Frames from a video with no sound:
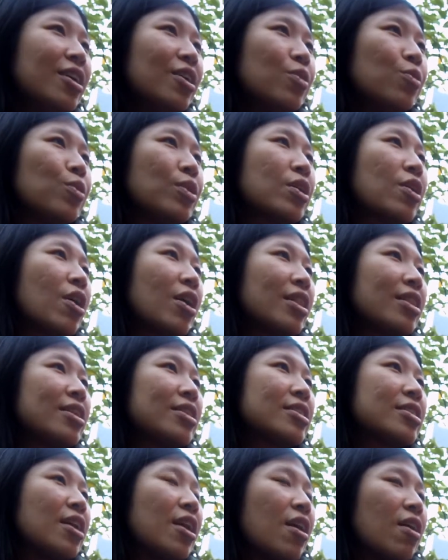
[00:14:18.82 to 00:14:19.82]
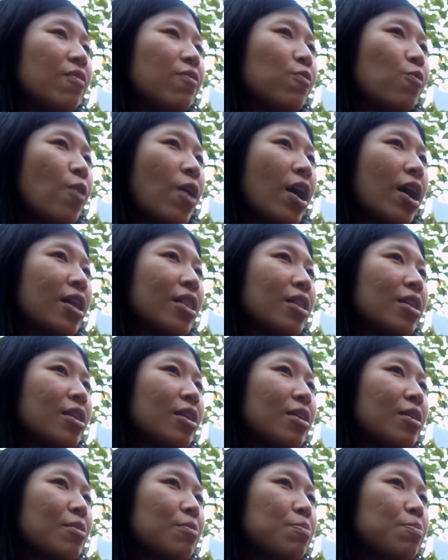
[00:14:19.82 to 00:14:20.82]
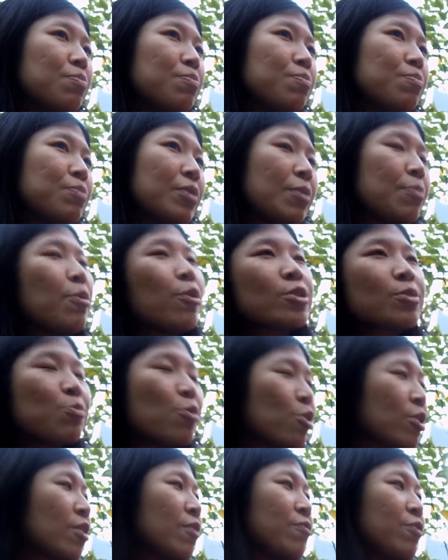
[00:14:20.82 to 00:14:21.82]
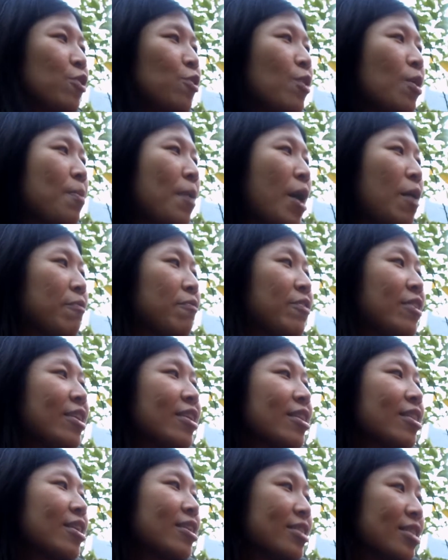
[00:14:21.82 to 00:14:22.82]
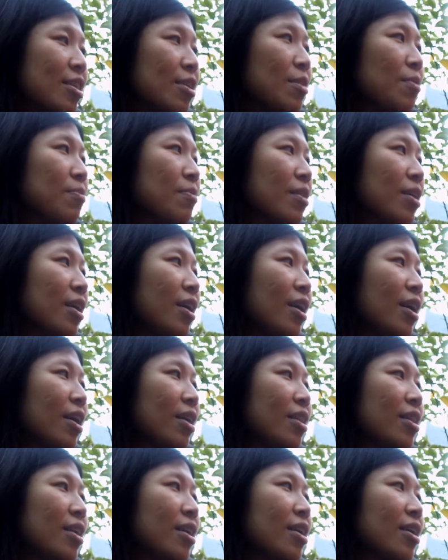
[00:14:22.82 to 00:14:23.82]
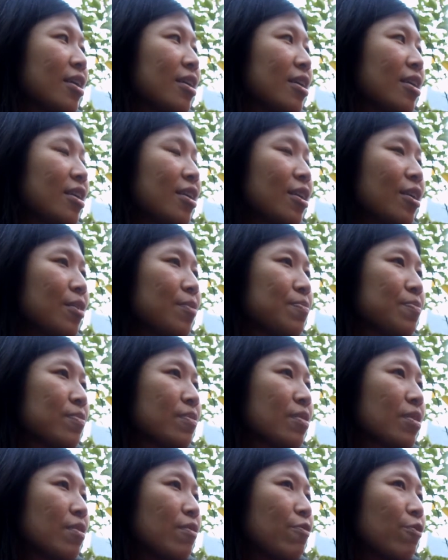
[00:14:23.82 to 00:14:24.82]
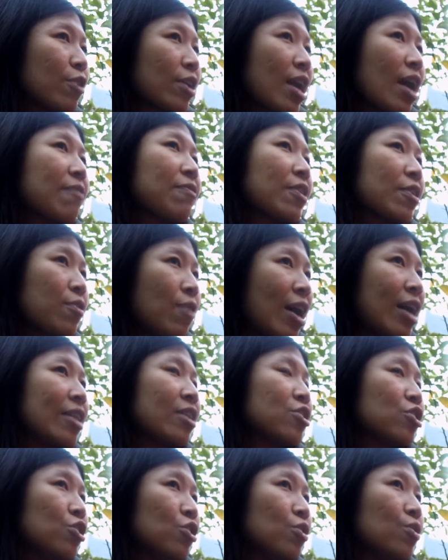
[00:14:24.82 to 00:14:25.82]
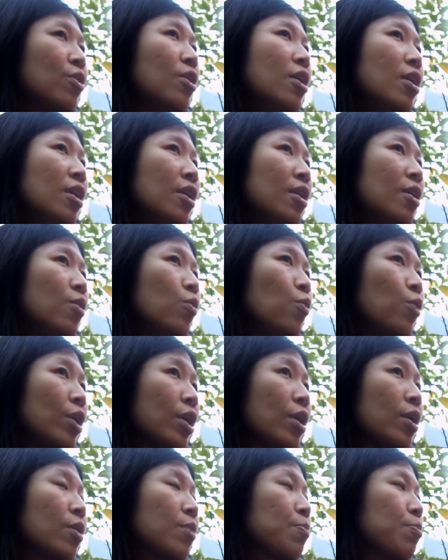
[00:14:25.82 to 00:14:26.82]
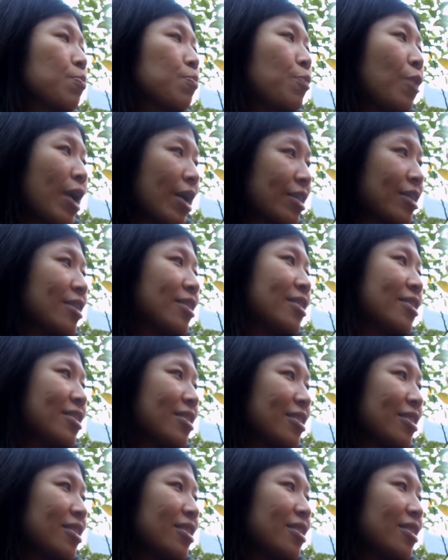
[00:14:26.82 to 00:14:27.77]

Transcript: regardless of what people's point of view about veganism, I think for Cafe Gratitude, we practice,